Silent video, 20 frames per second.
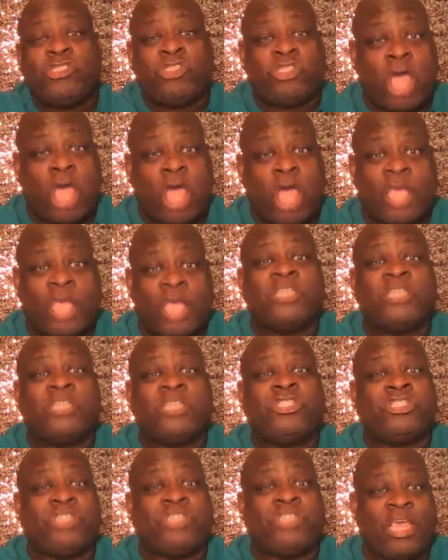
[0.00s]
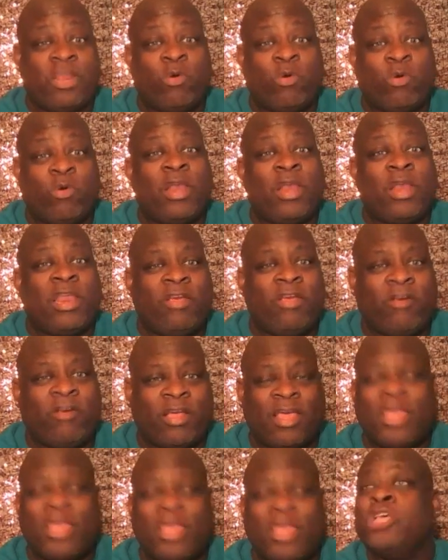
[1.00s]
talking shit on
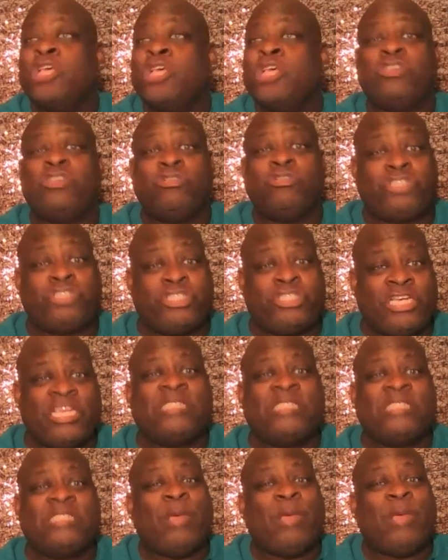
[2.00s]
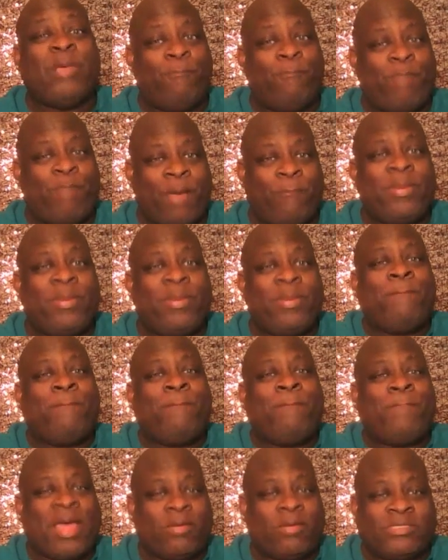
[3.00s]
Lyrica. So she's been bumping
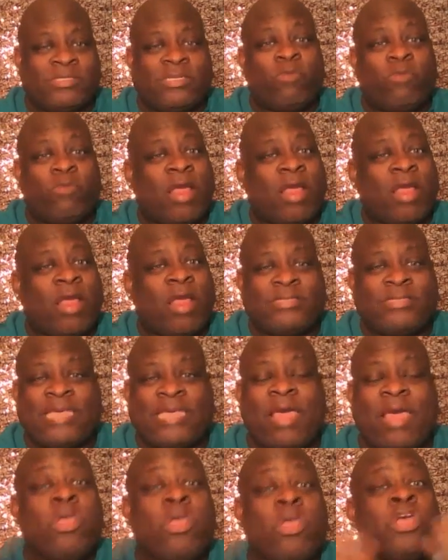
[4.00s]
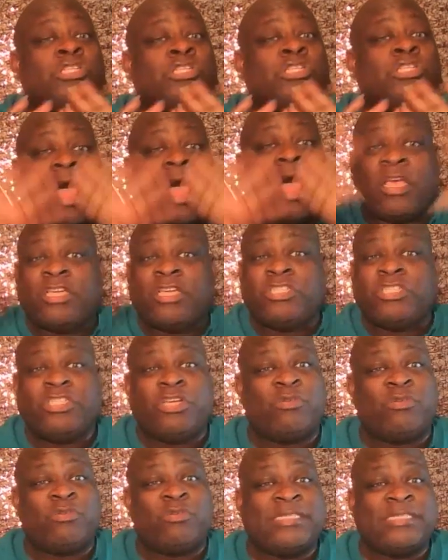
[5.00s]
and bouncing around town talking
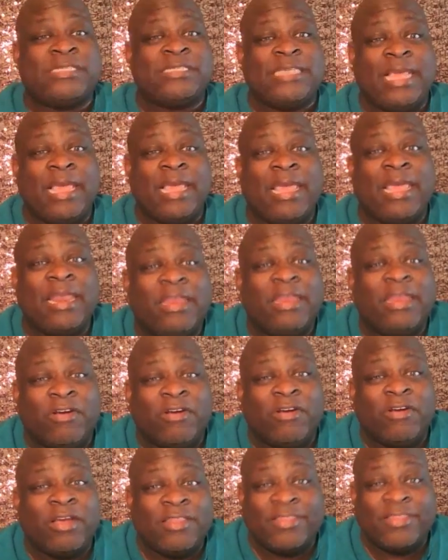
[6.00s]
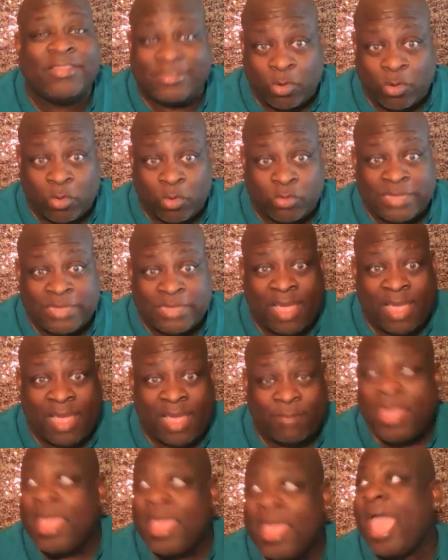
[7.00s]
shit on Sia and Lyrica this whole
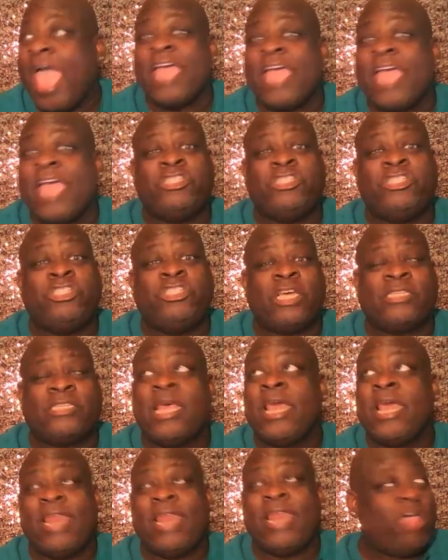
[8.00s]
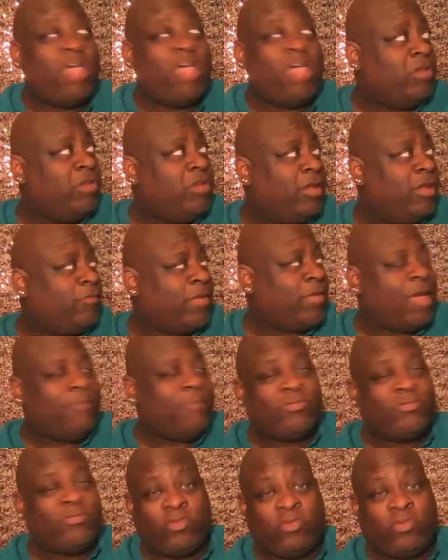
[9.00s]
time. And just now you done
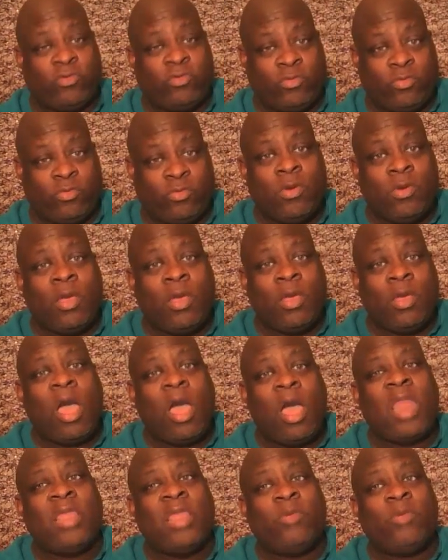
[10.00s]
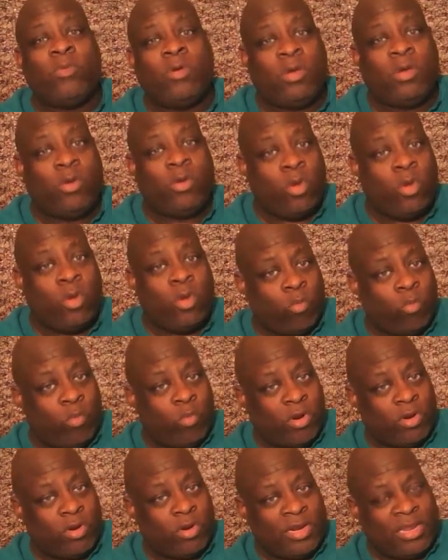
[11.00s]
come to Hollywood
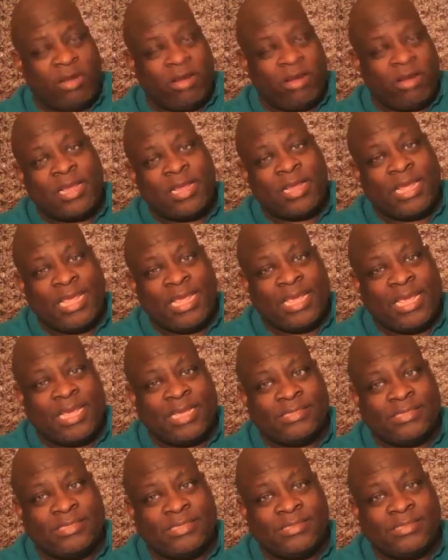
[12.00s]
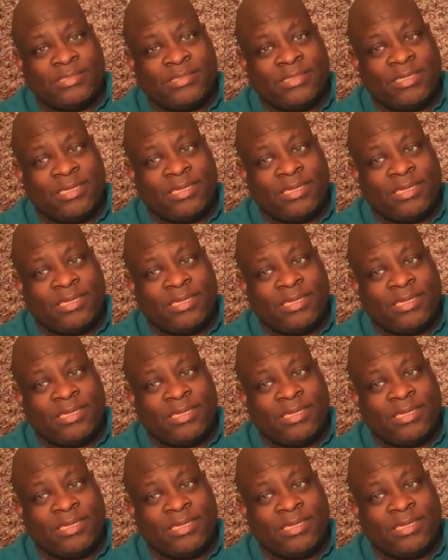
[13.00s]
where Lyrica is